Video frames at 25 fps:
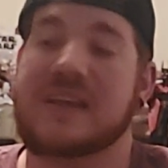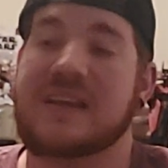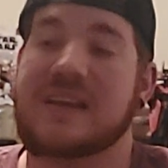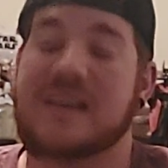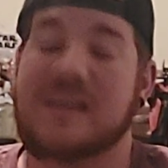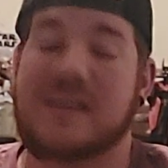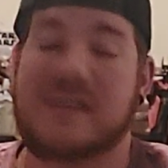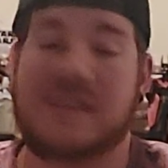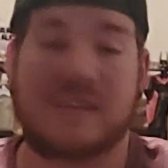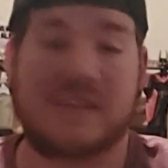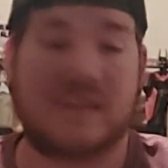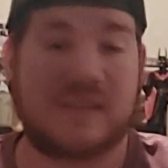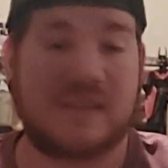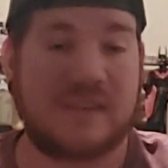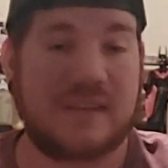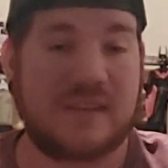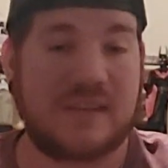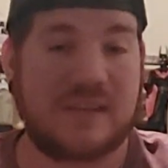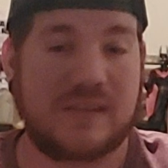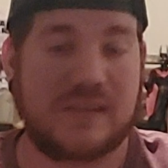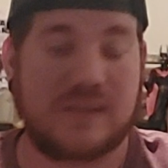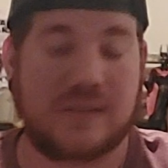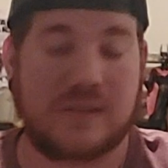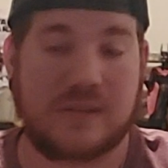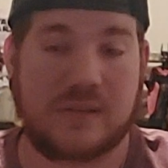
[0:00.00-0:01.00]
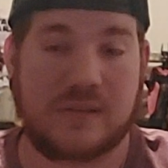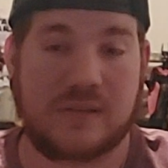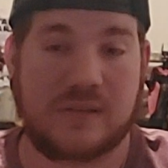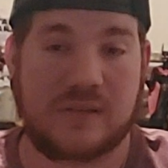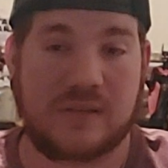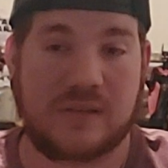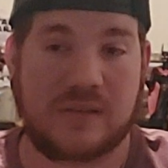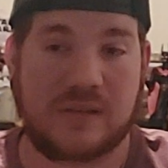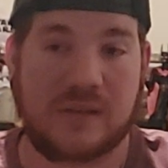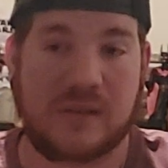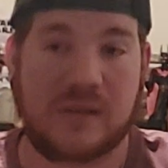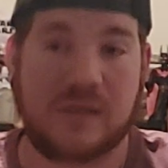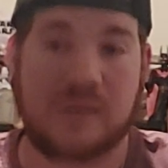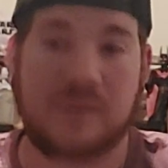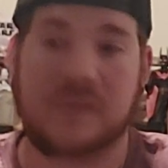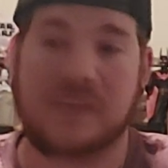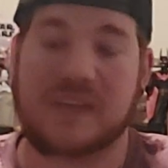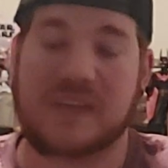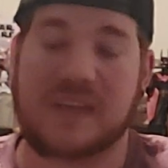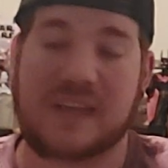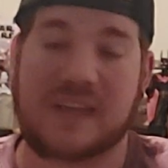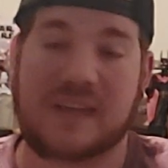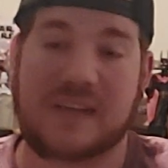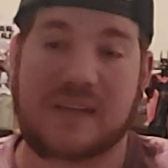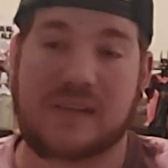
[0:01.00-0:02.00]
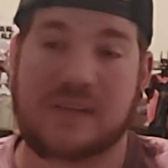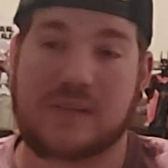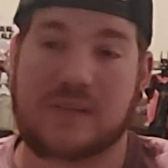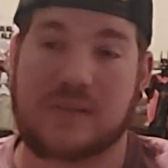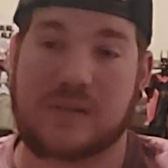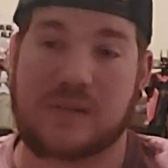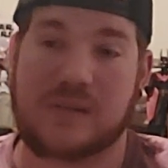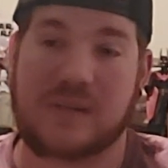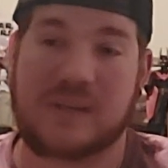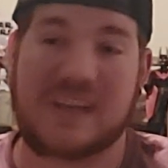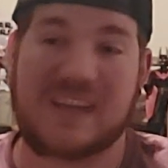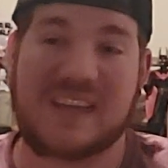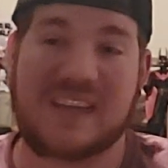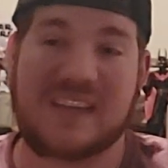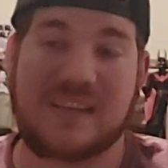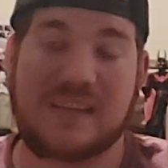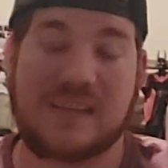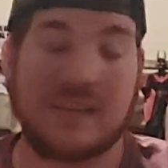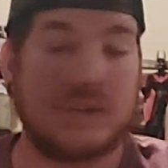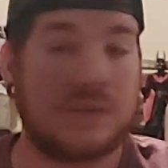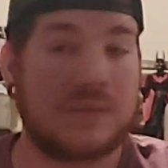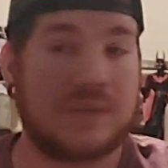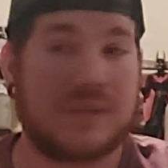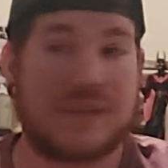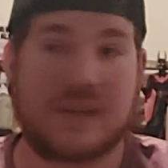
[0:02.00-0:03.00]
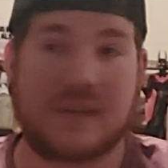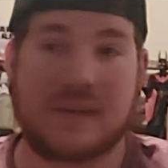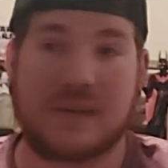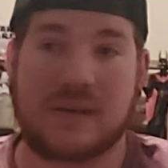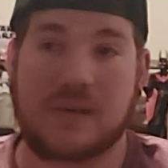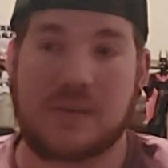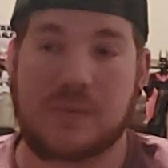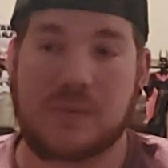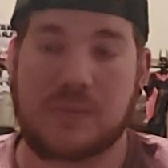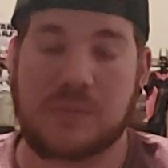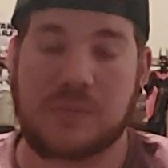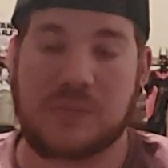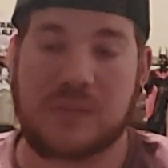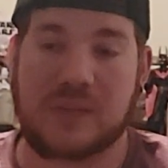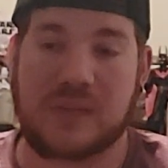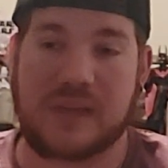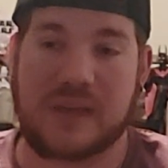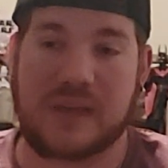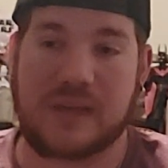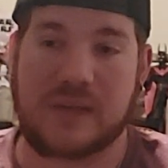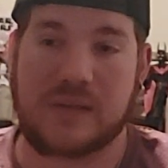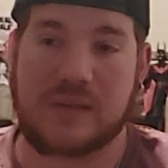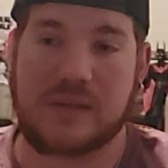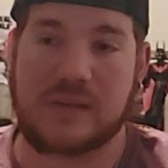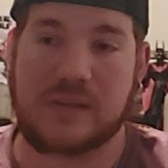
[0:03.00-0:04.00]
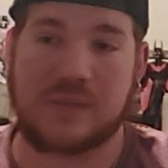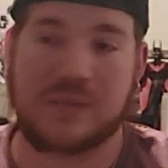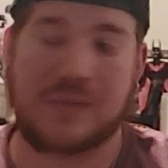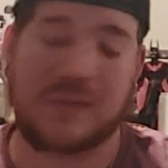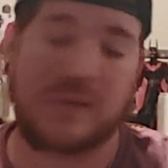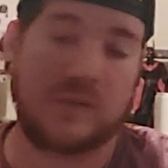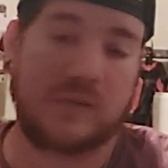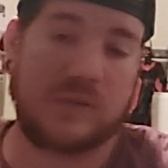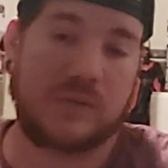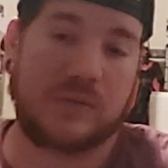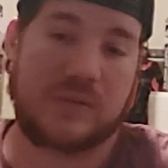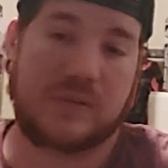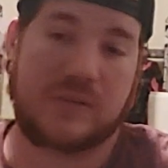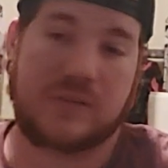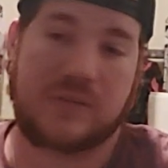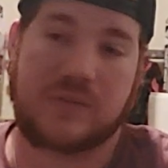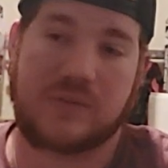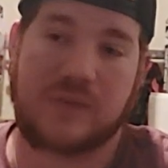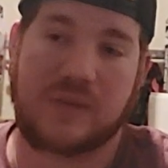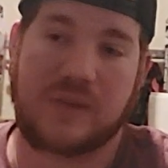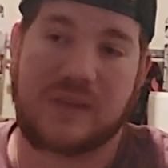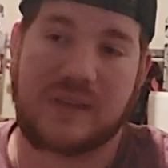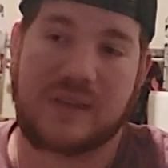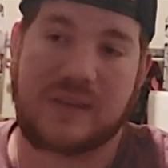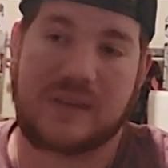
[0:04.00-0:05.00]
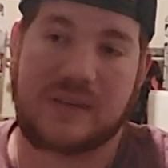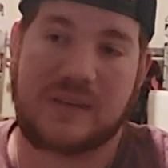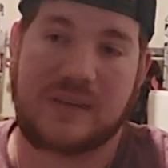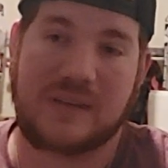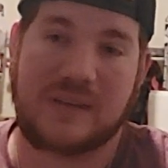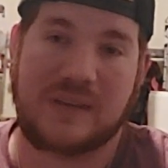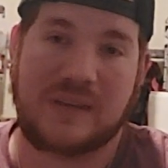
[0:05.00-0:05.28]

The gun mechanics are easy to pick up and play, especially with a friend.